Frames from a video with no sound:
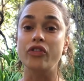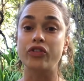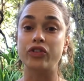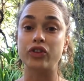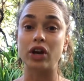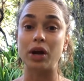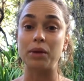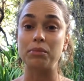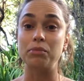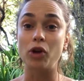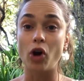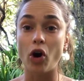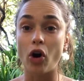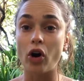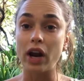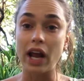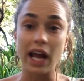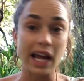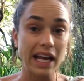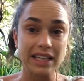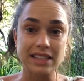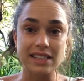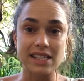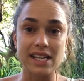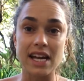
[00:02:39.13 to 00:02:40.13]
that I'm not
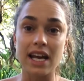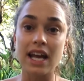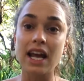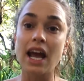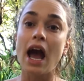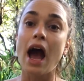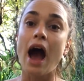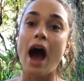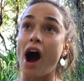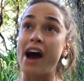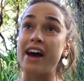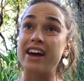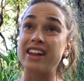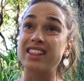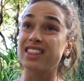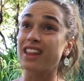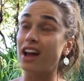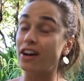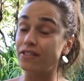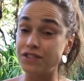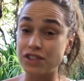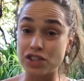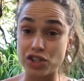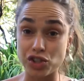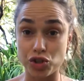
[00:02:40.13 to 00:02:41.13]
eating. I
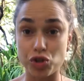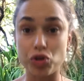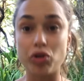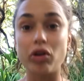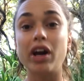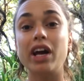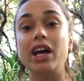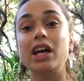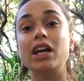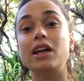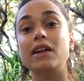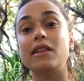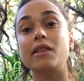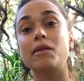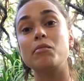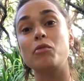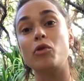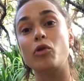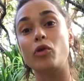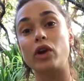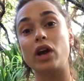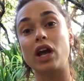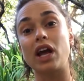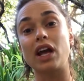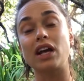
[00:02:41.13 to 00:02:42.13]
love to train in the
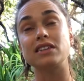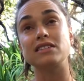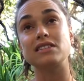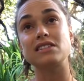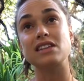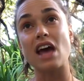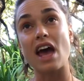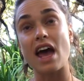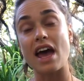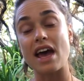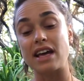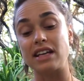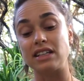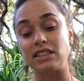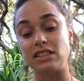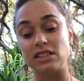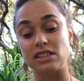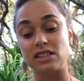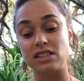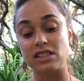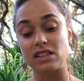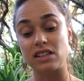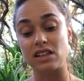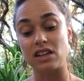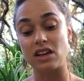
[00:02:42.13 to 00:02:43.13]
mornings,
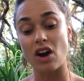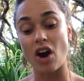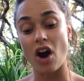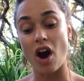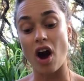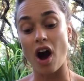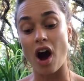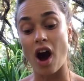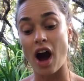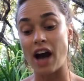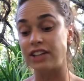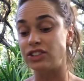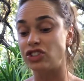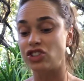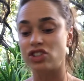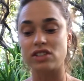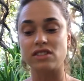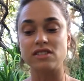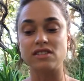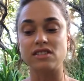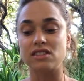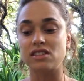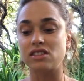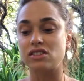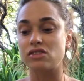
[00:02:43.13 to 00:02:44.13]
and I
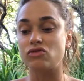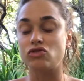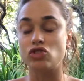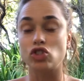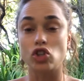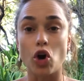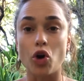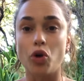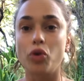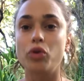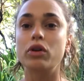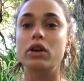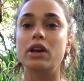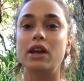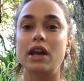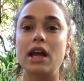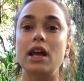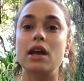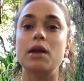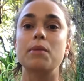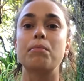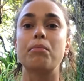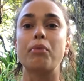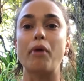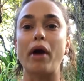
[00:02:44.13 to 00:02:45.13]
just don't
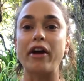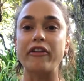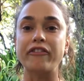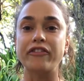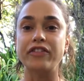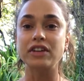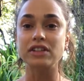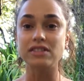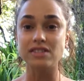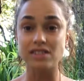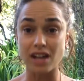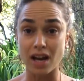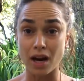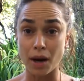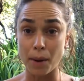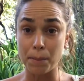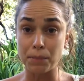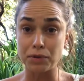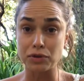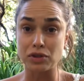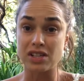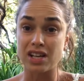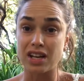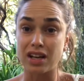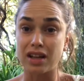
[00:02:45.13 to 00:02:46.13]
need breakfast, and I'm
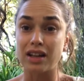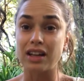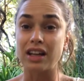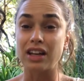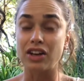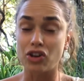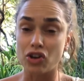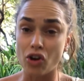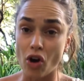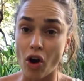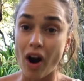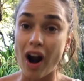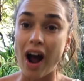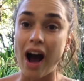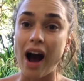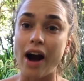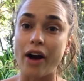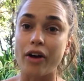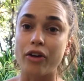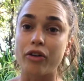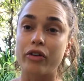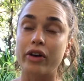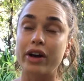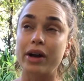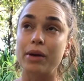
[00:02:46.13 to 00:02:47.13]
particularly not
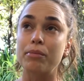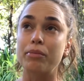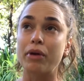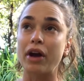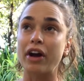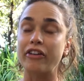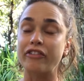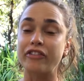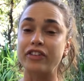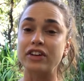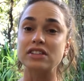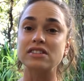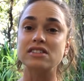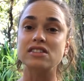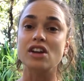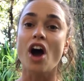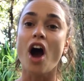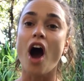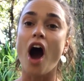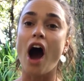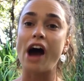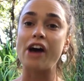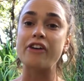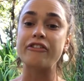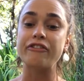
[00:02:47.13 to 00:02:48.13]
hungry in breakfast.
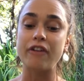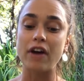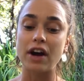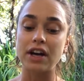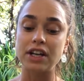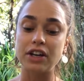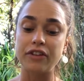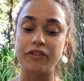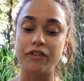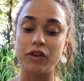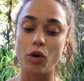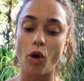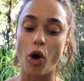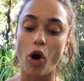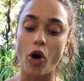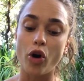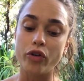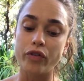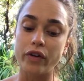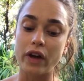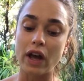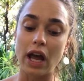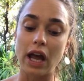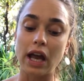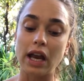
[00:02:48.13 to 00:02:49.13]
I find if you
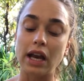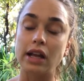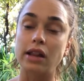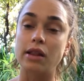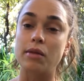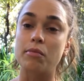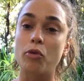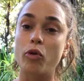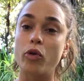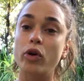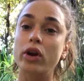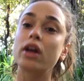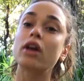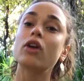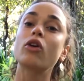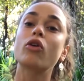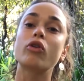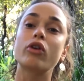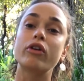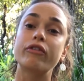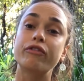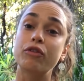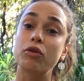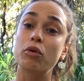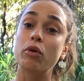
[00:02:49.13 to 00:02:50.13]
overeat in the morning, or
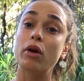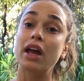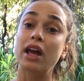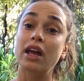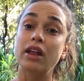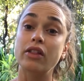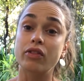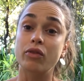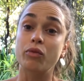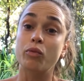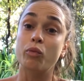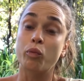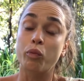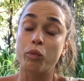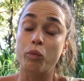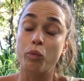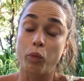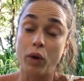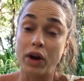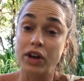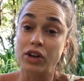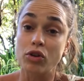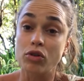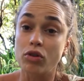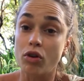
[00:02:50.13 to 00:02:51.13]
if you eat
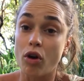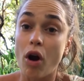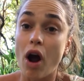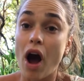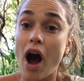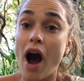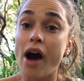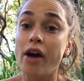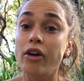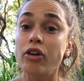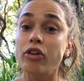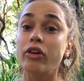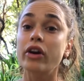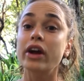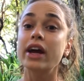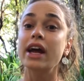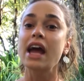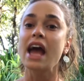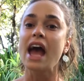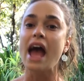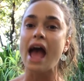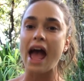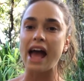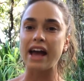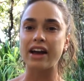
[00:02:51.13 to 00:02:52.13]
when you're not hungry,
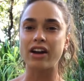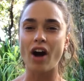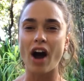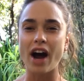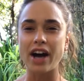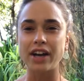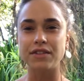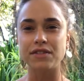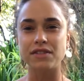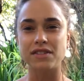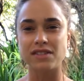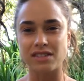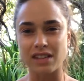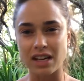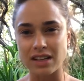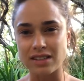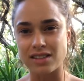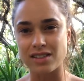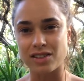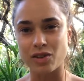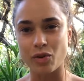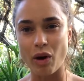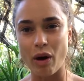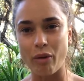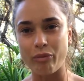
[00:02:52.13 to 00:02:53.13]
it kind of
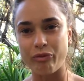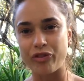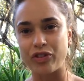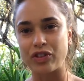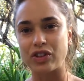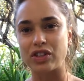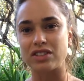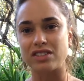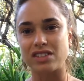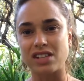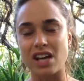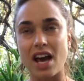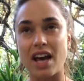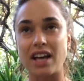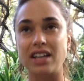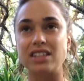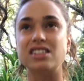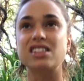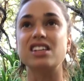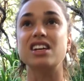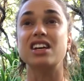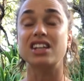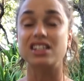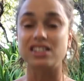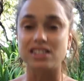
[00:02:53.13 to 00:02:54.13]
sets you up for the day
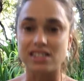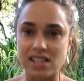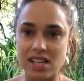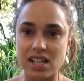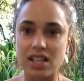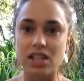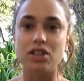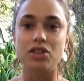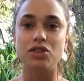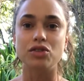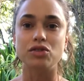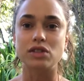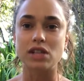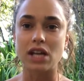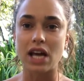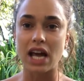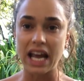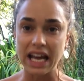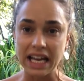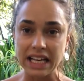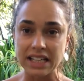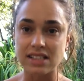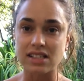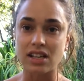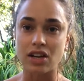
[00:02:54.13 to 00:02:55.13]
to continue to
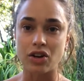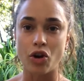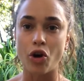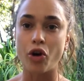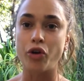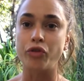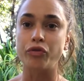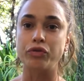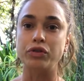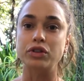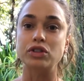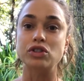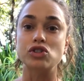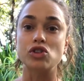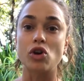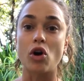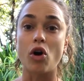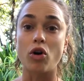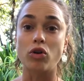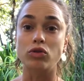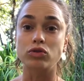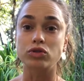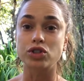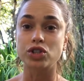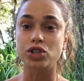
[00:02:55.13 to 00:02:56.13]
eat and
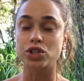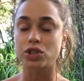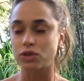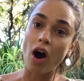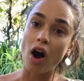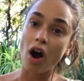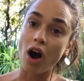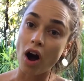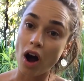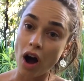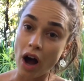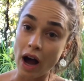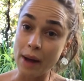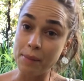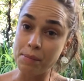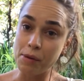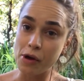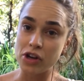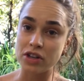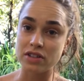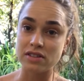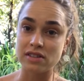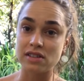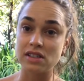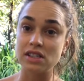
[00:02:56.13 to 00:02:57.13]
overindulge. I
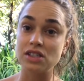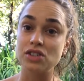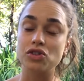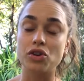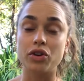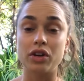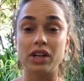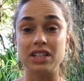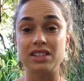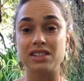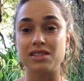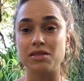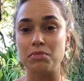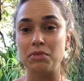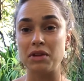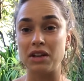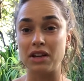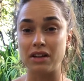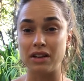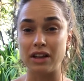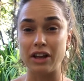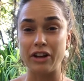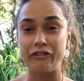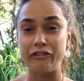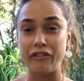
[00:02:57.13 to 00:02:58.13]
personally don't
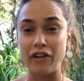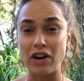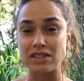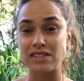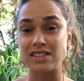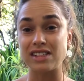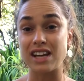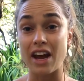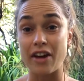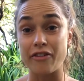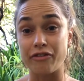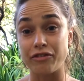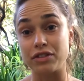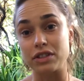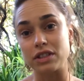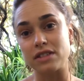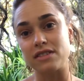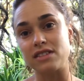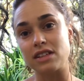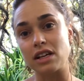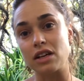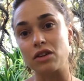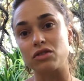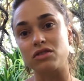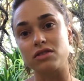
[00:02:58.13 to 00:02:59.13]
intermittently fast every
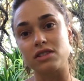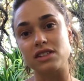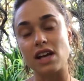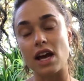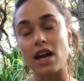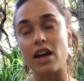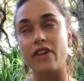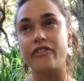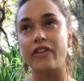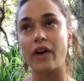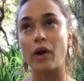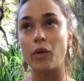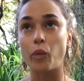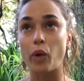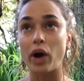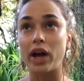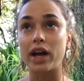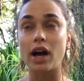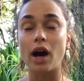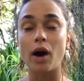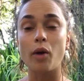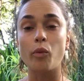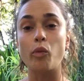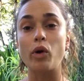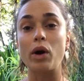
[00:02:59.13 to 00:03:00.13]
single day. If I
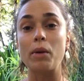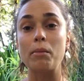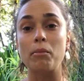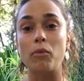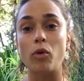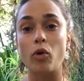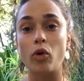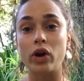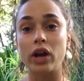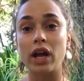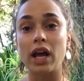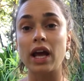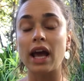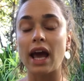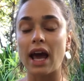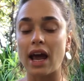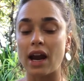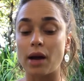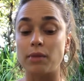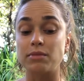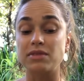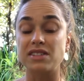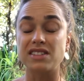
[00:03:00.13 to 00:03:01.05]
wake up one morning and I'm